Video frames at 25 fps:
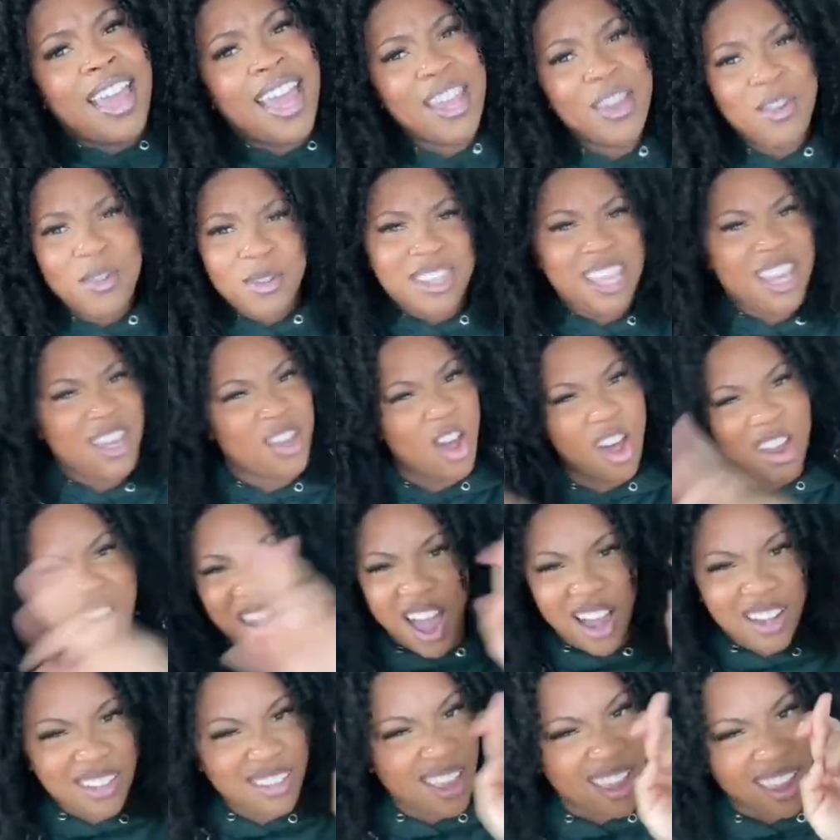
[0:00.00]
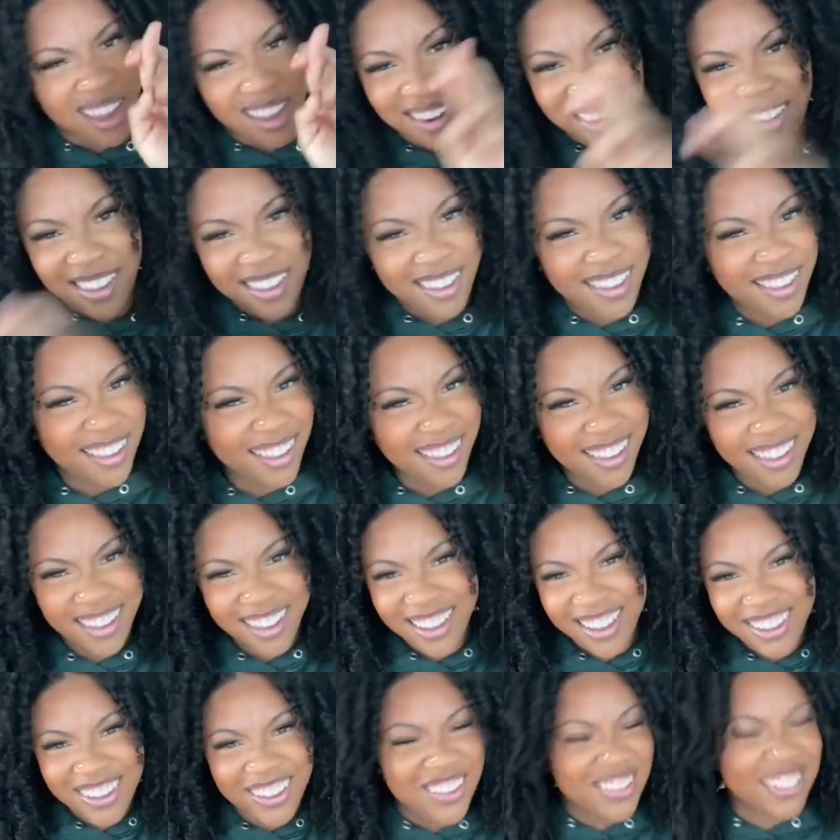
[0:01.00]
And you think y'all locked in.
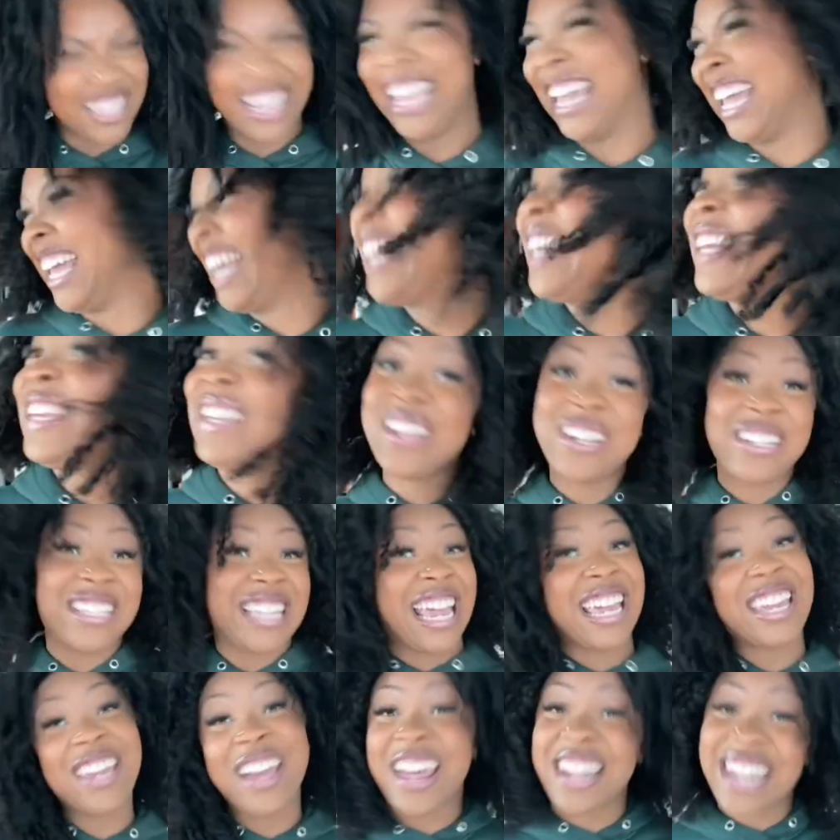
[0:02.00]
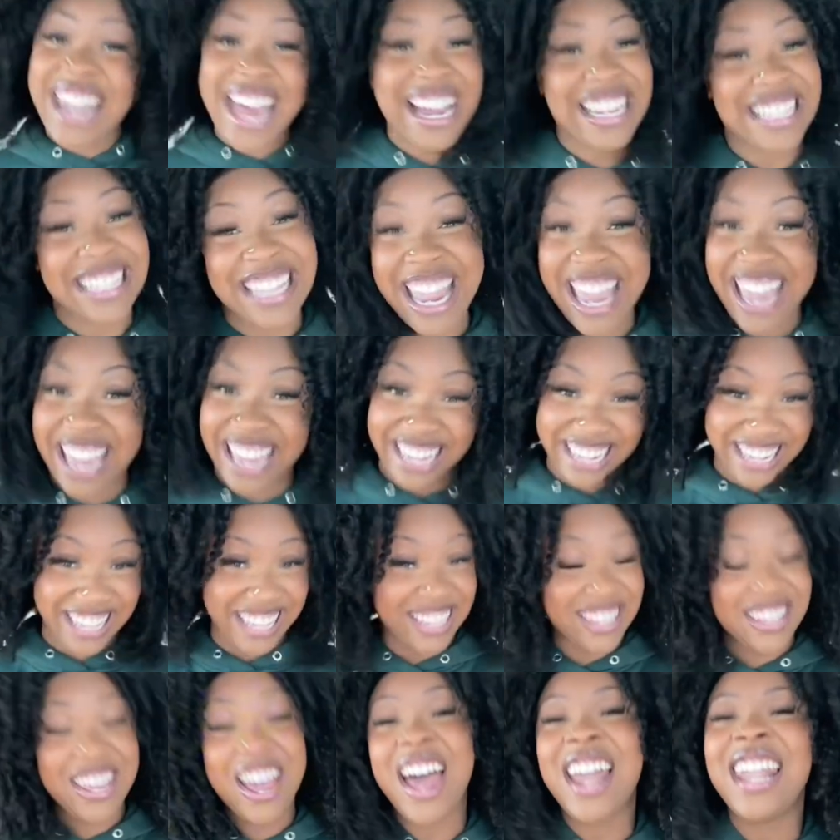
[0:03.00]
You think y'all locked in.
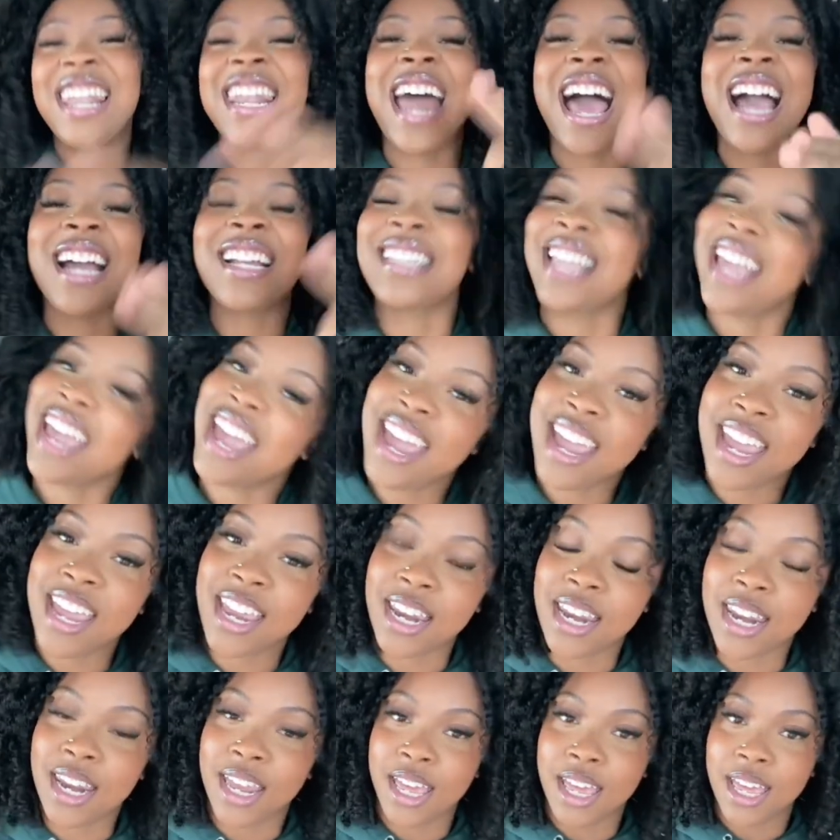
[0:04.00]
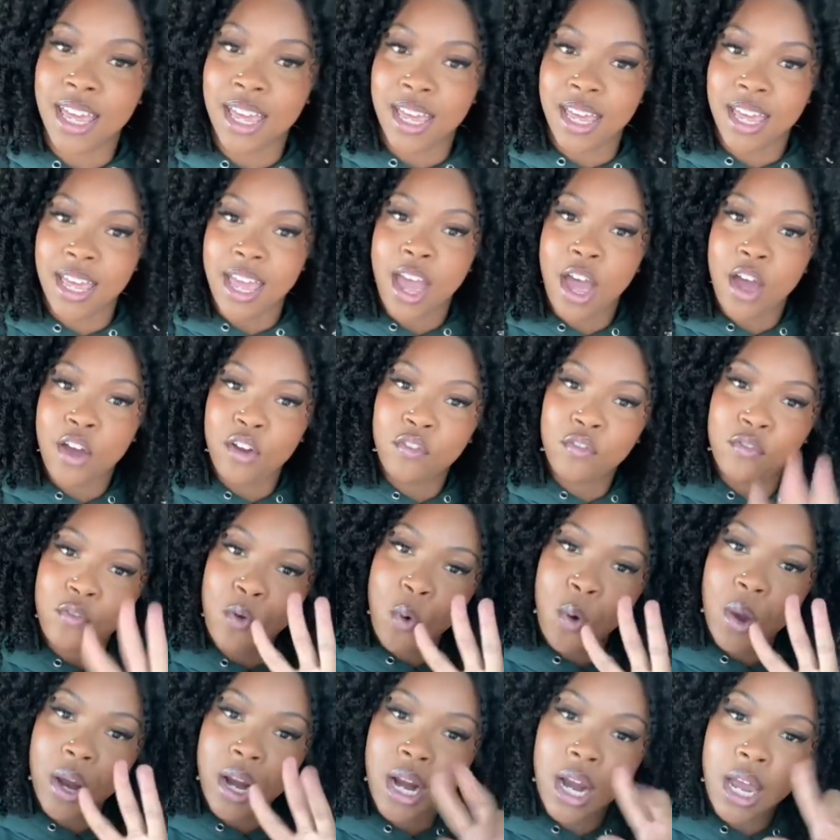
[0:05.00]
Y'all locked in.
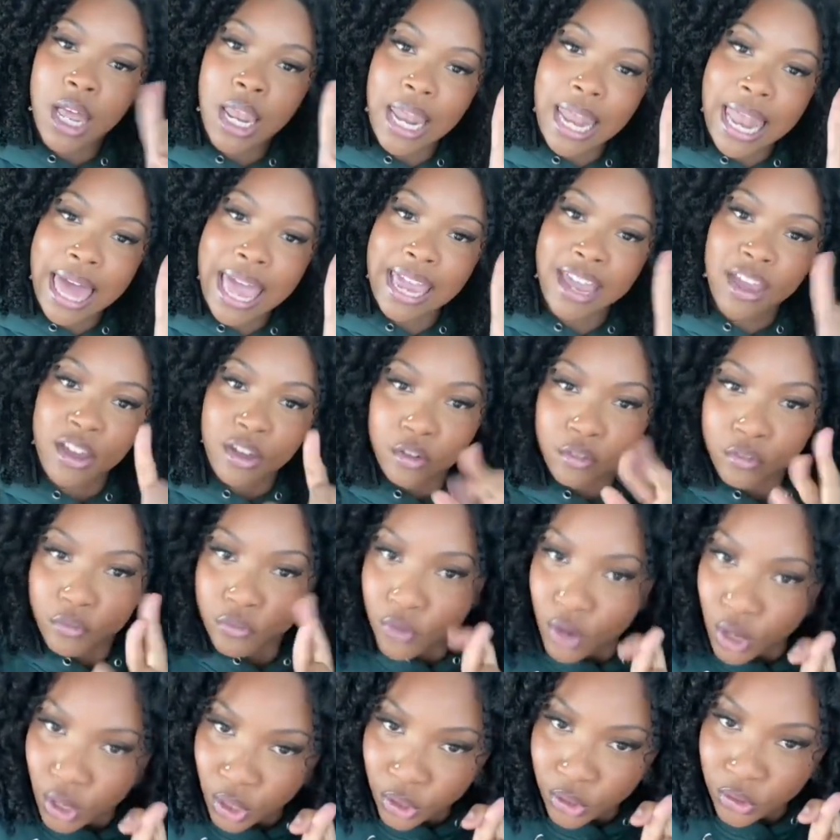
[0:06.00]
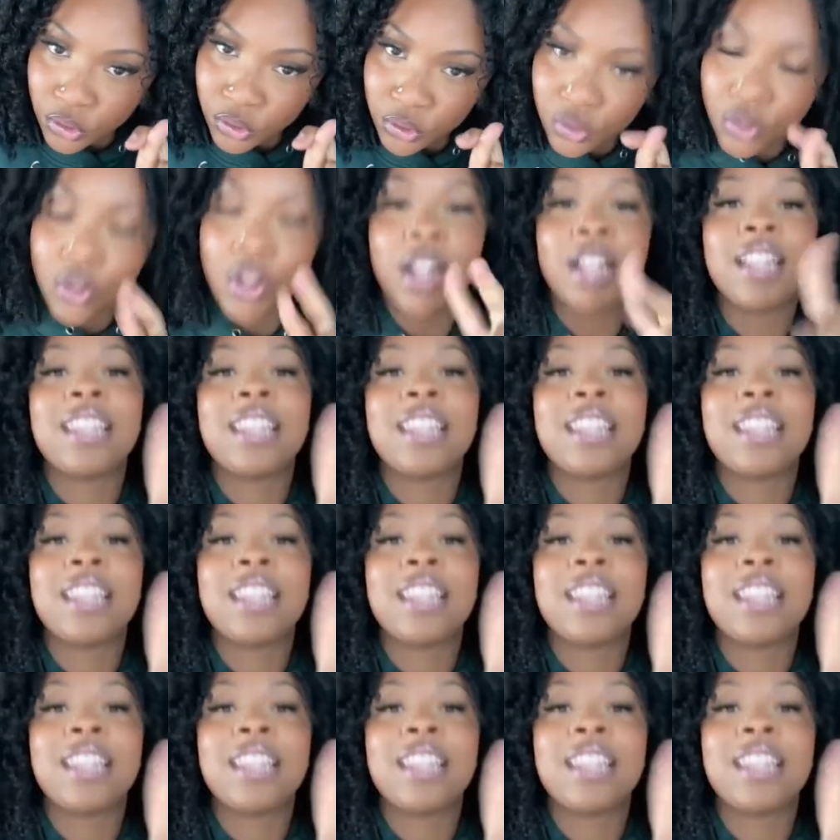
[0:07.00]
For life first.